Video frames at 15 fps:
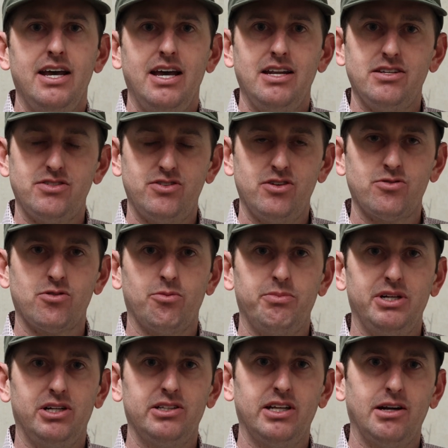in his general
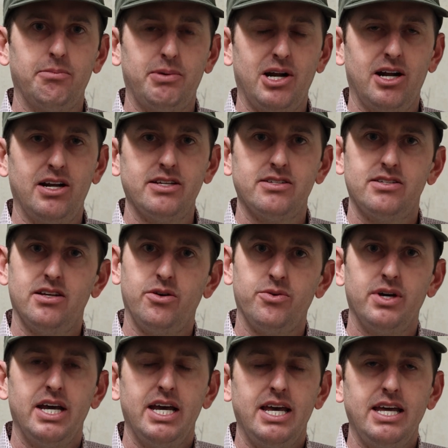build and appearance,
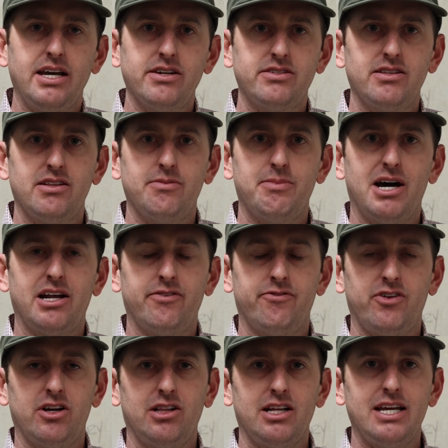so he goes to the bottom
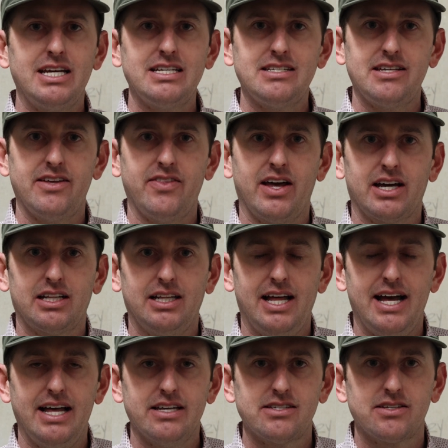fairly easy in that
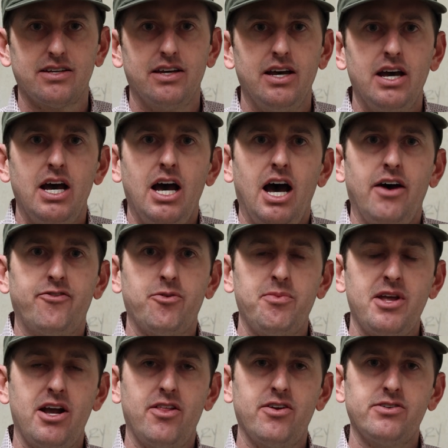class. From
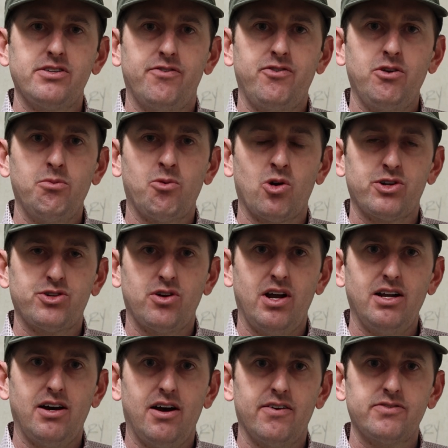there's a few more
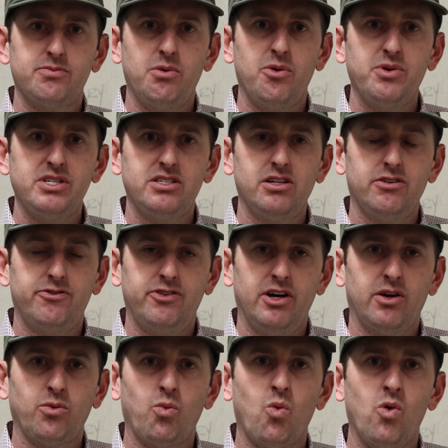trade-offs, but we still
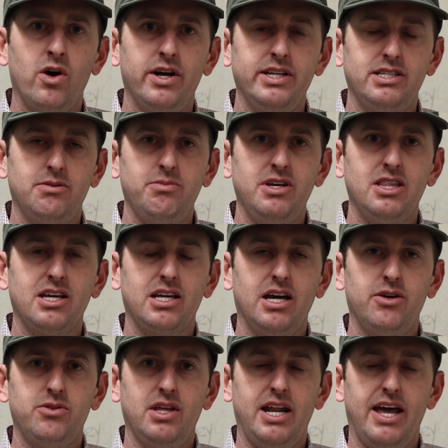found one to be the
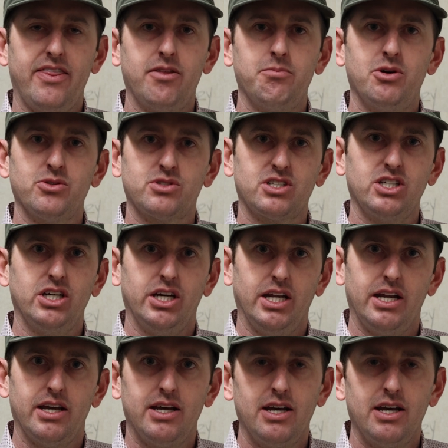goat that had the most good.